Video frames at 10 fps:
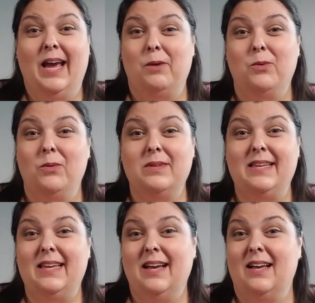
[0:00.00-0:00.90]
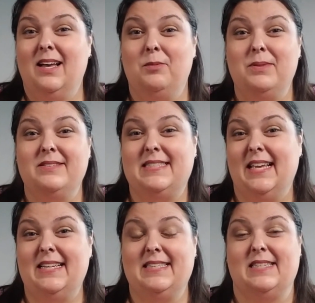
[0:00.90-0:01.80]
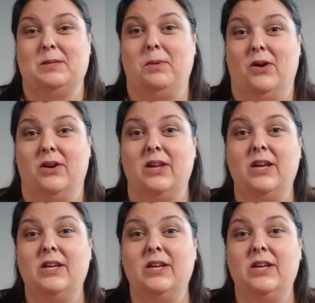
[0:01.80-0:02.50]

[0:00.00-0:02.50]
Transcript: and we're only a couple of sizes apart.